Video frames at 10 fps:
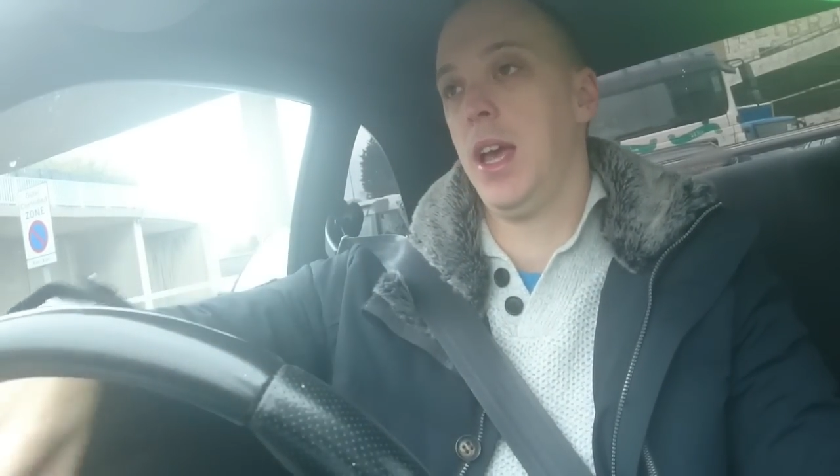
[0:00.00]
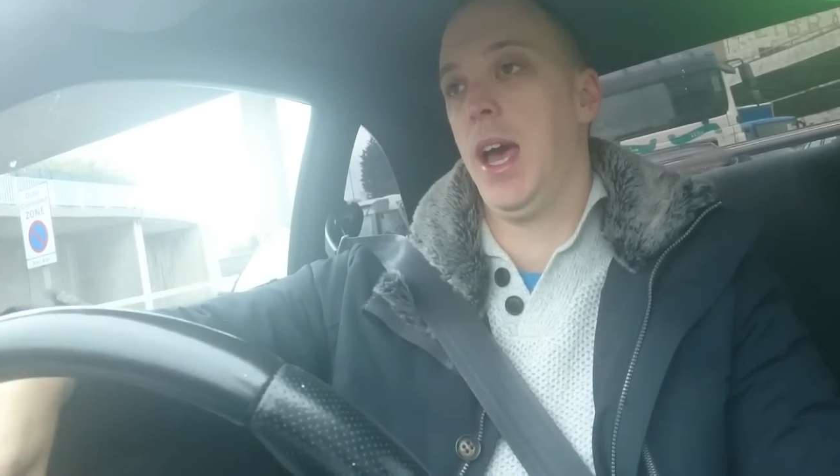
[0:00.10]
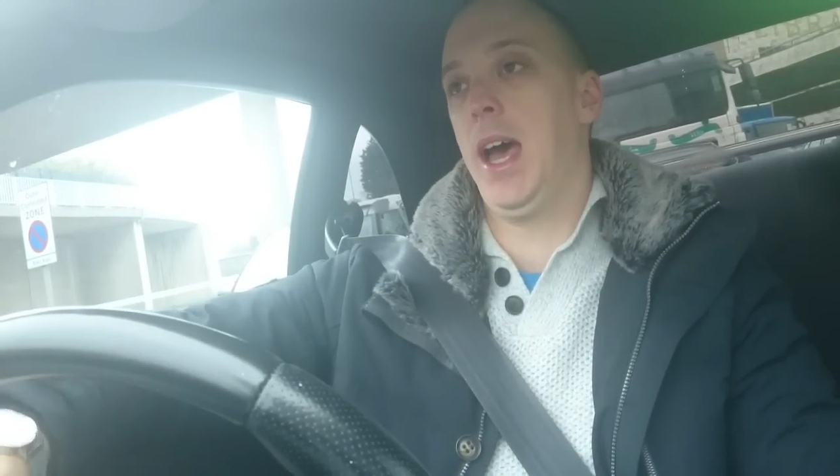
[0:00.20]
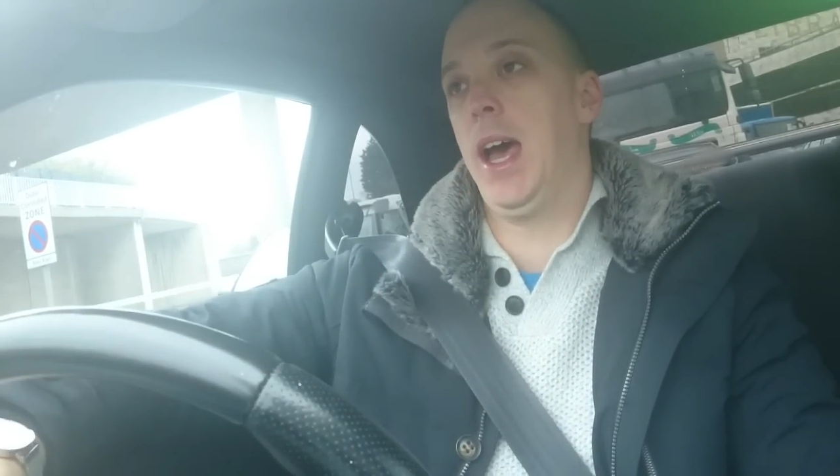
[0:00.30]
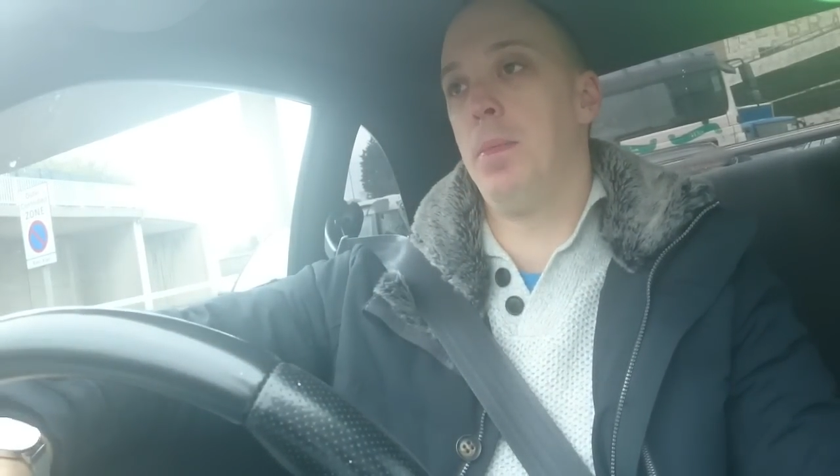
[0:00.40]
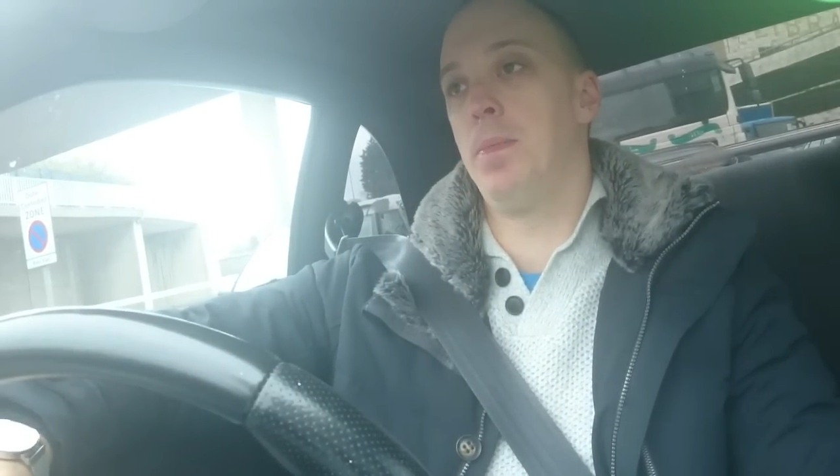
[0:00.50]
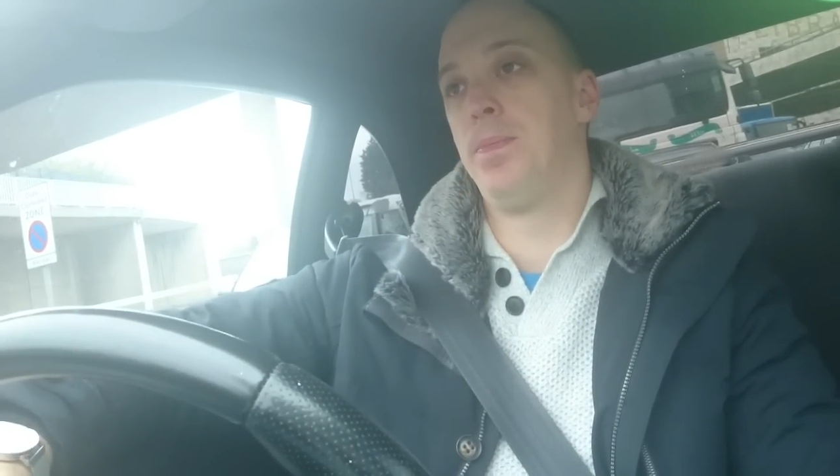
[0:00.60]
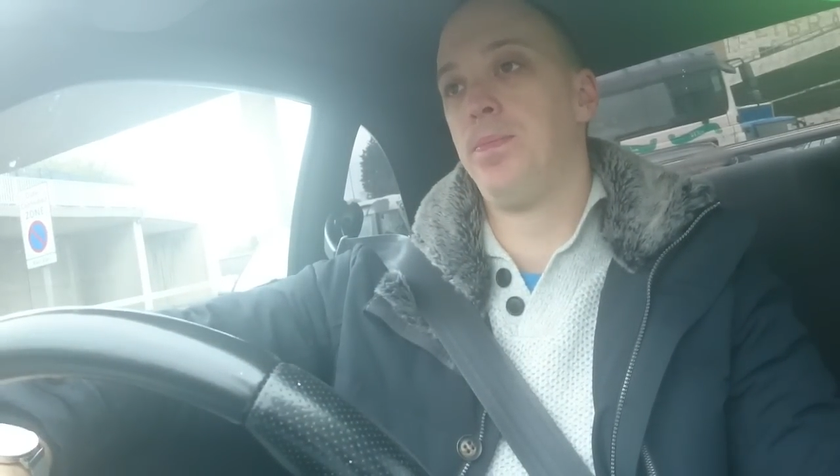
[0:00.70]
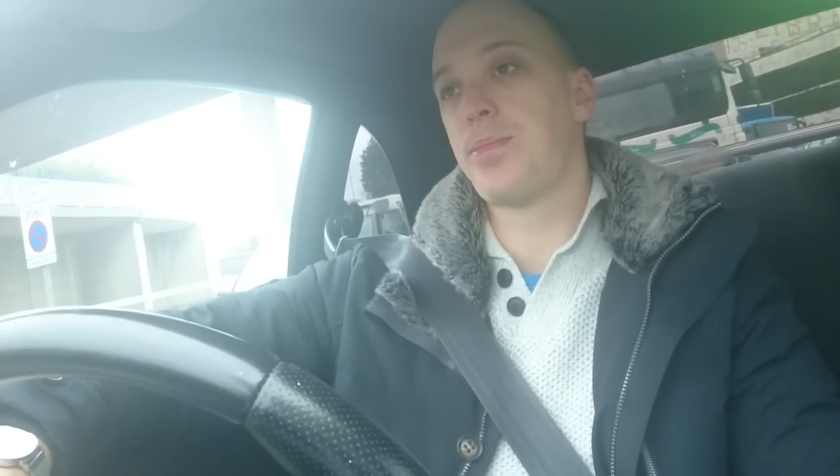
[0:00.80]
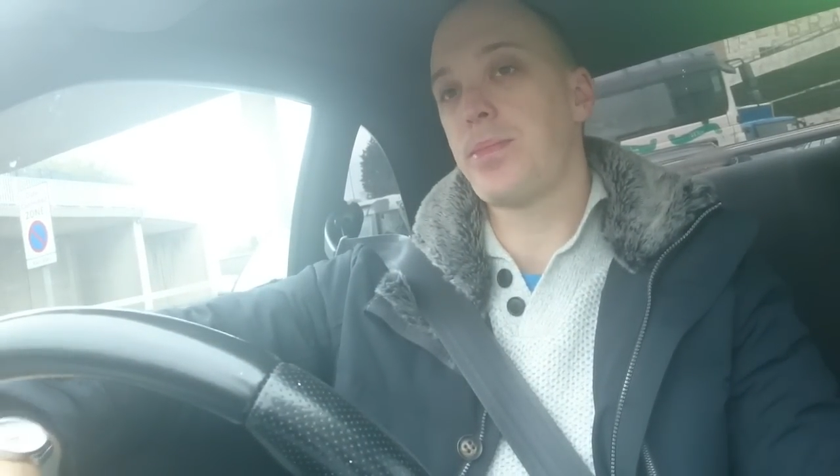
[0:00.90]

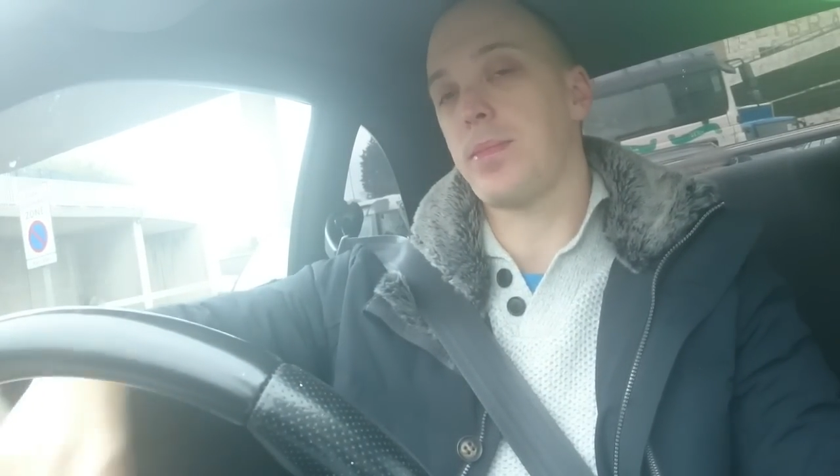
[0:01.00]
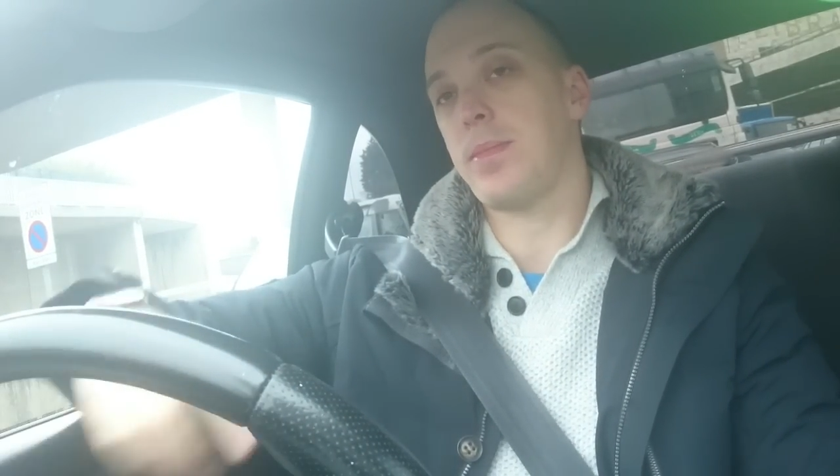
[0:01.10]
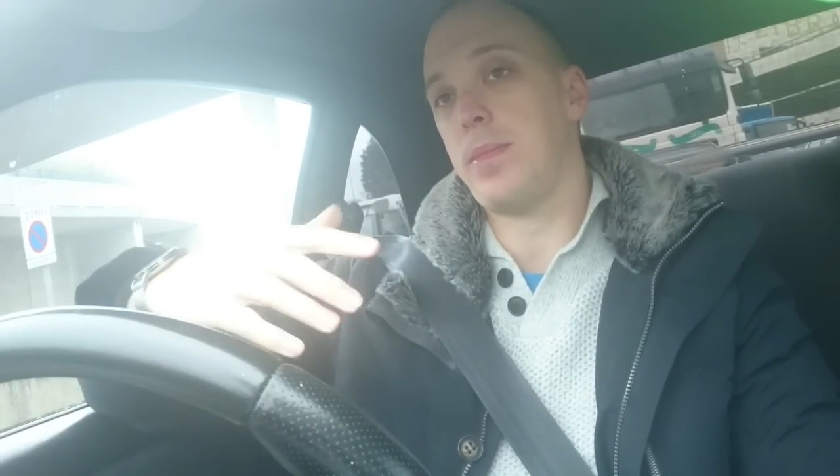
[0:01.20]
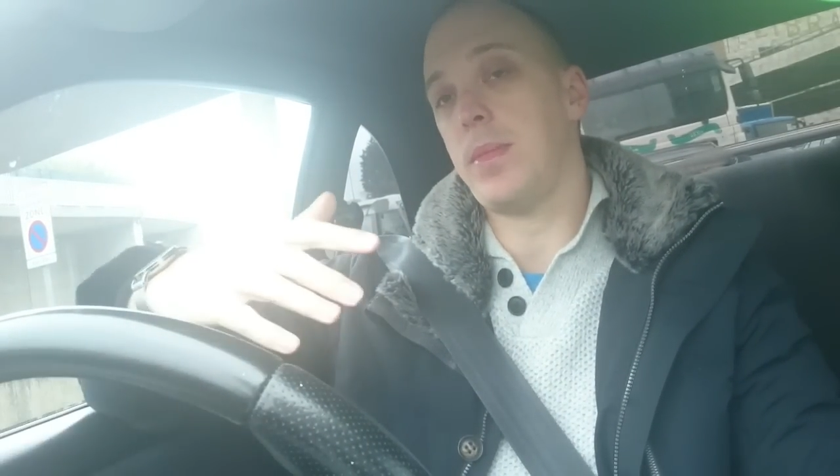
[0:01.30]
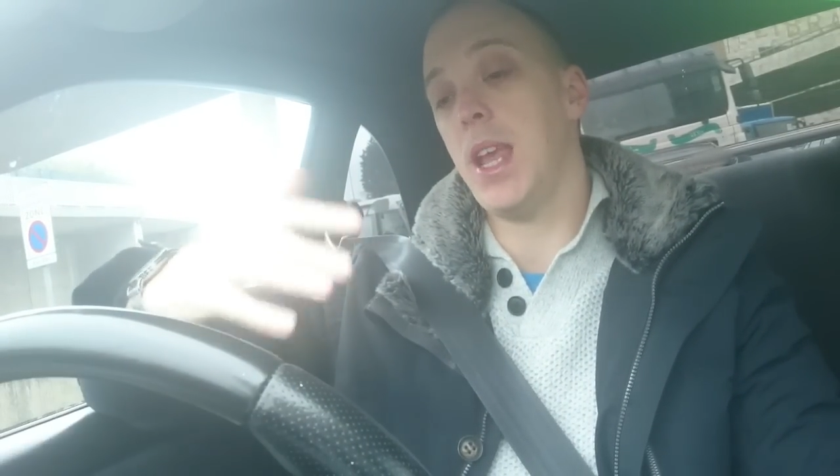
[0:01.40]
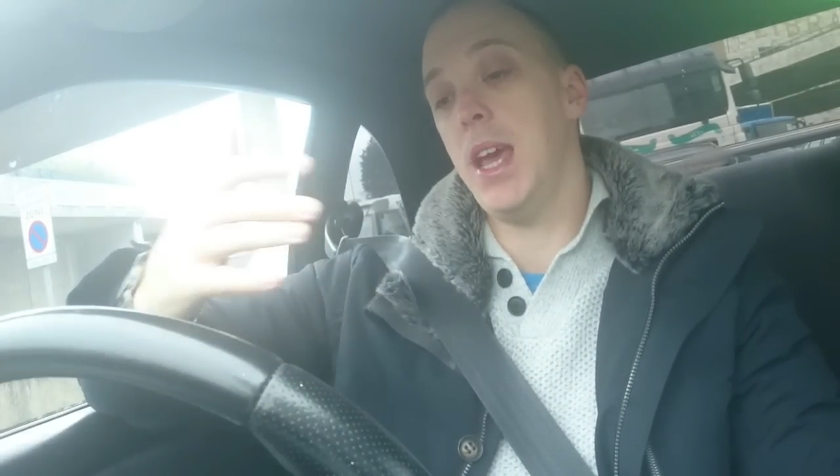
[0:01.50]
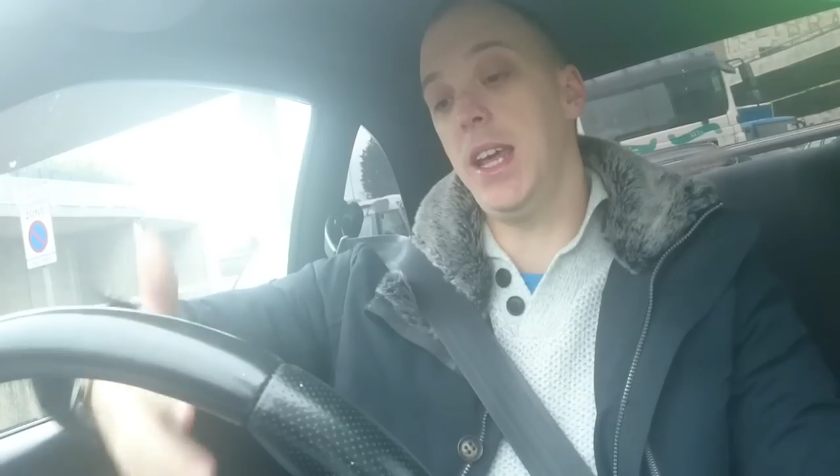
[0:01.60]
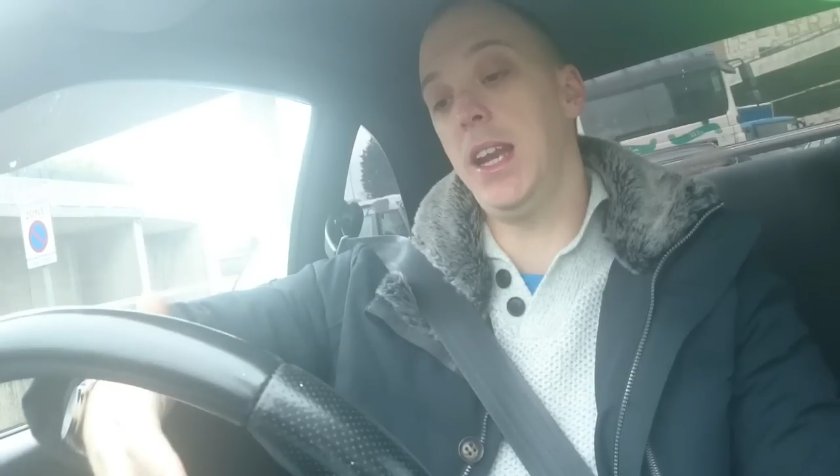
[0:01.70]
and